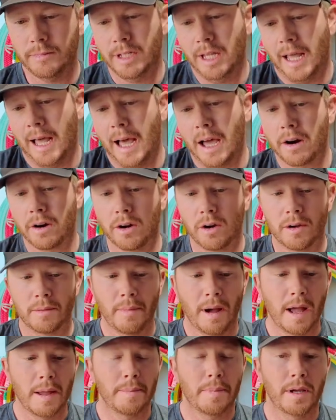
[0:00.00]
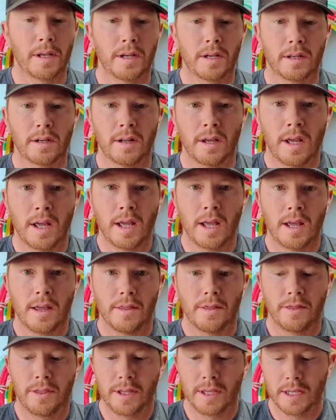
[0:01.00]
I don't know, in my opinion,
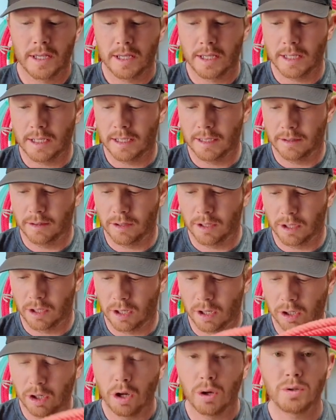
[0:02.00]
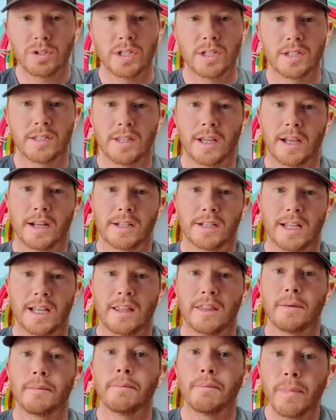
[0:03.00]
the closest thing to
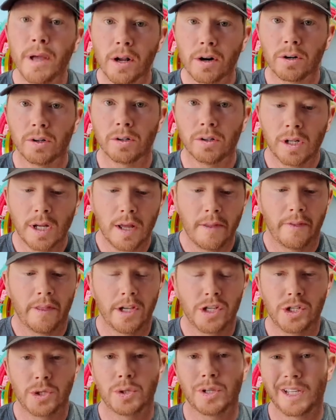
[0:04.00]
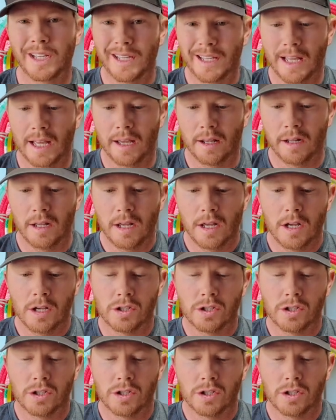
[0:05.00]
in the middle that you can get.